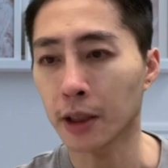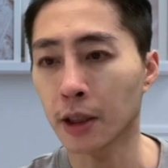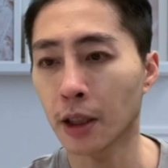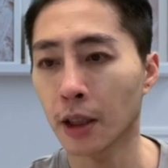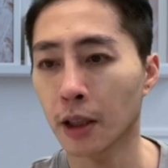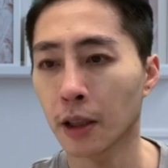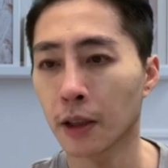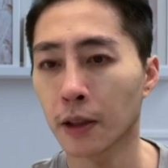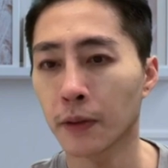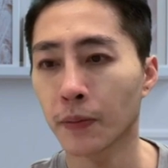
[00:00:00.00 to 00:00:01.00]
pen
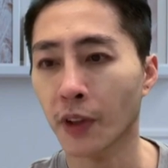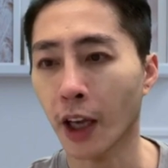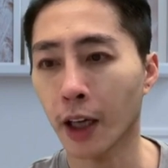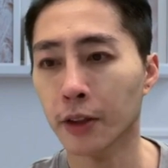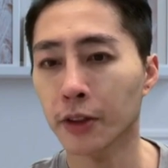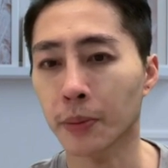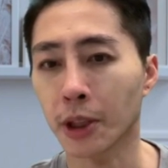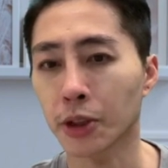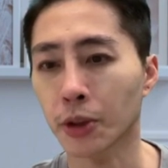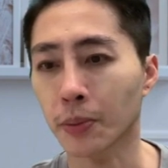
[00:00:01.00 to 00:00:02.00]
out of
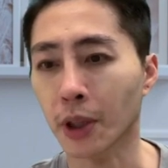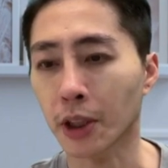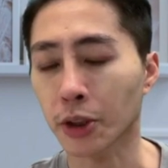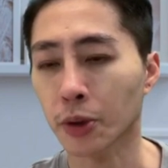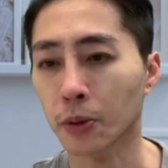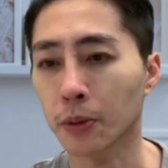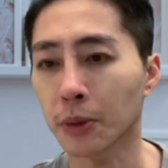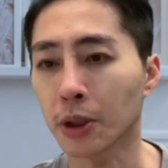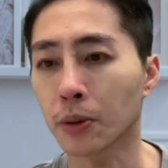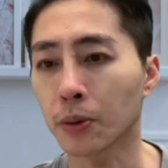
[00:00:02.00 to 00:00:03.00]
the pencil box
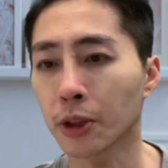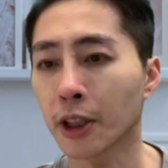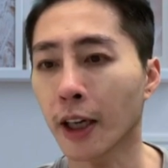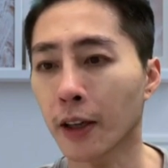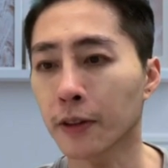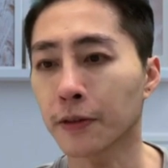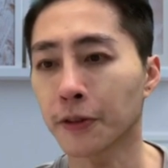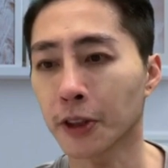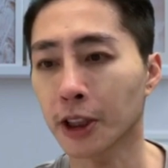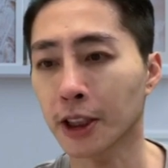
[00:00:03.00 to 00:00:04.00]
would be 3 out
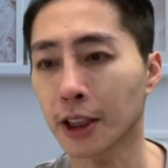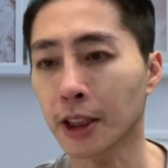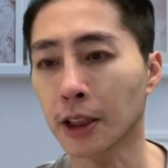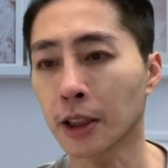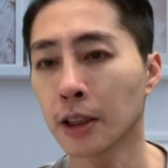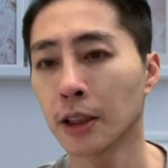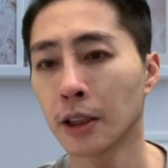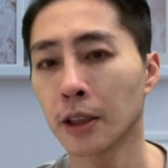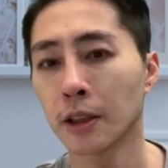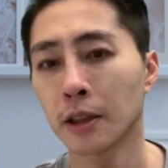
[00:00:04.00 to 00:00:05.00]
of 14.
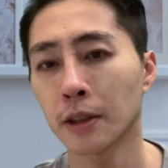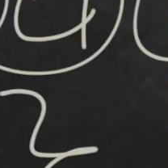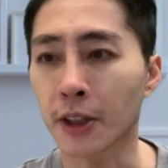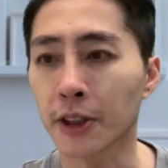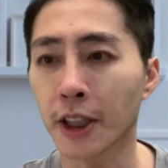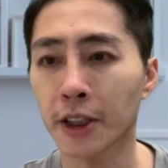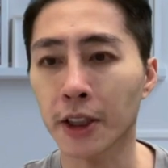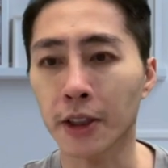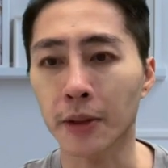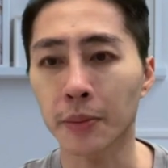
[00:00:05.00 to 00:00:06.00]
And for our
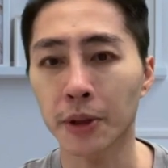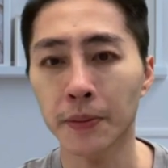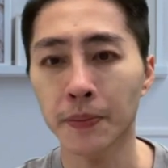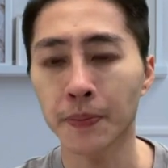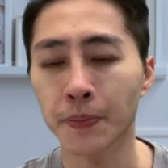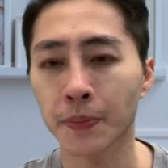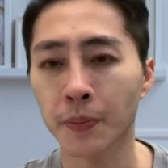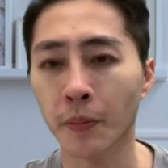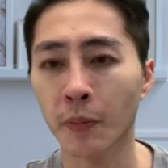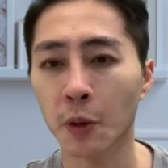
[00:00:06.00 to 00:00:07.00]
next example,
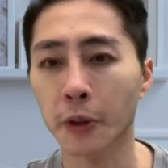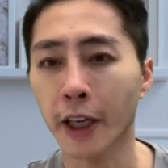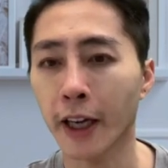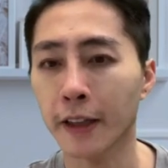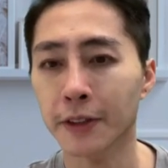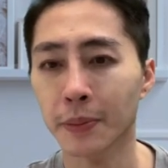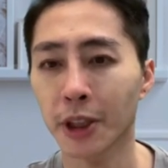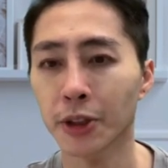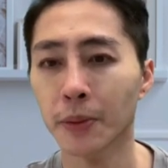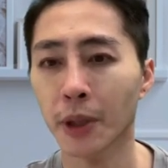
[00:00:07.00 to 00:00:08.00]
we have
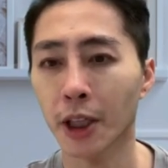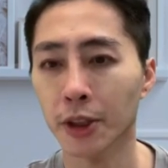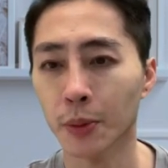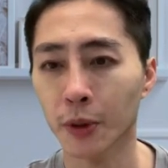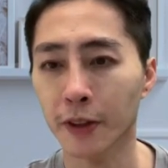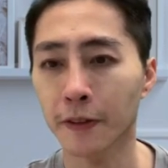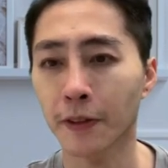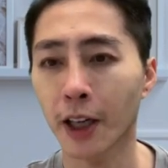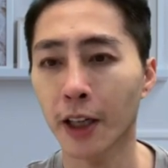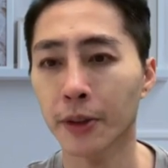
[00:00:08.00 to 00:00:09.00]
a pencil box
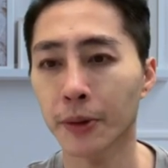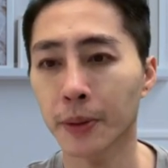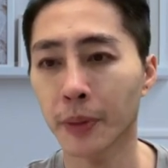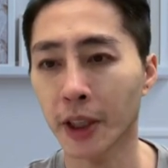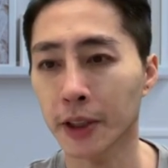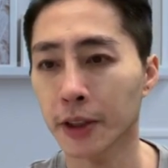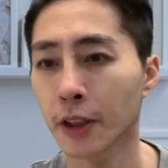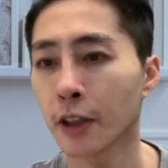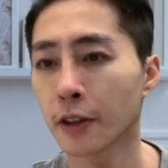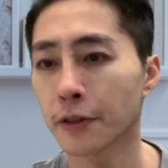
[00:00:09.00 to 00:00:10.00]
with 5 green
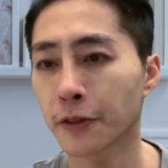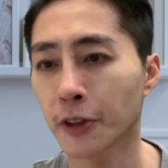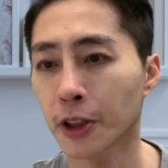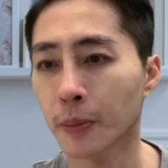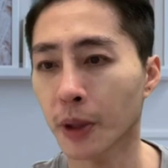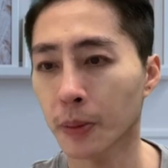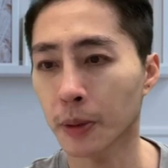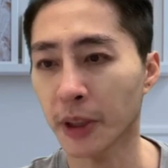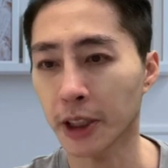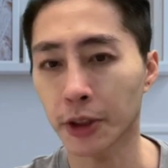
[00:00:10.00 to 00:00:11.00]
pens, 4
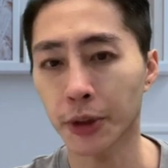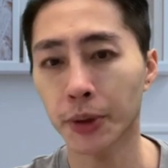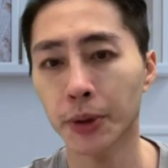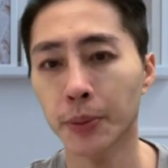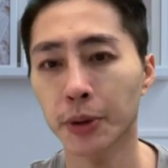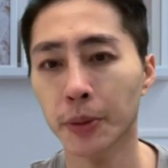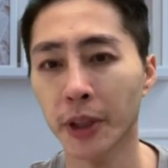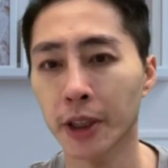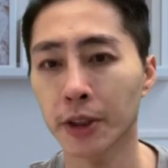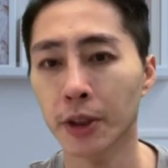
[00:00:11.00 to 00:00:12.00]
purple pens, 2
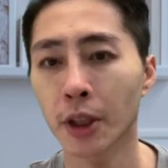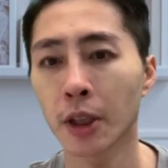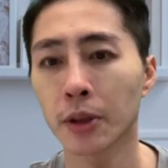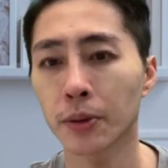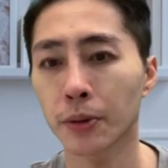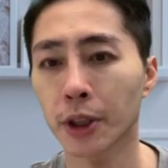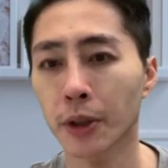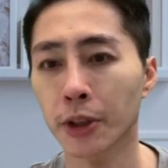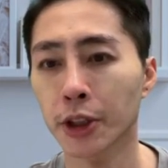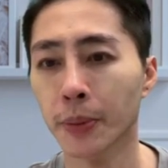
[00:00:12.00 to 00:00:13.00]
blue pens,
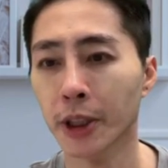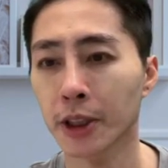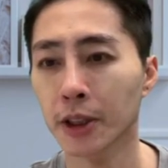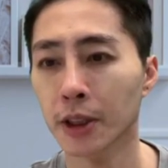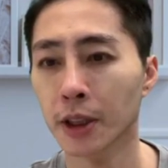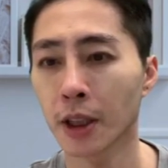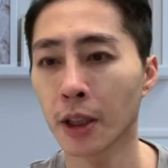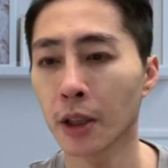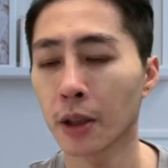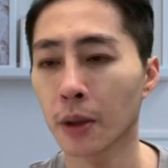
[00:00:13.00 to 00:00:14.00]
3 orange pens.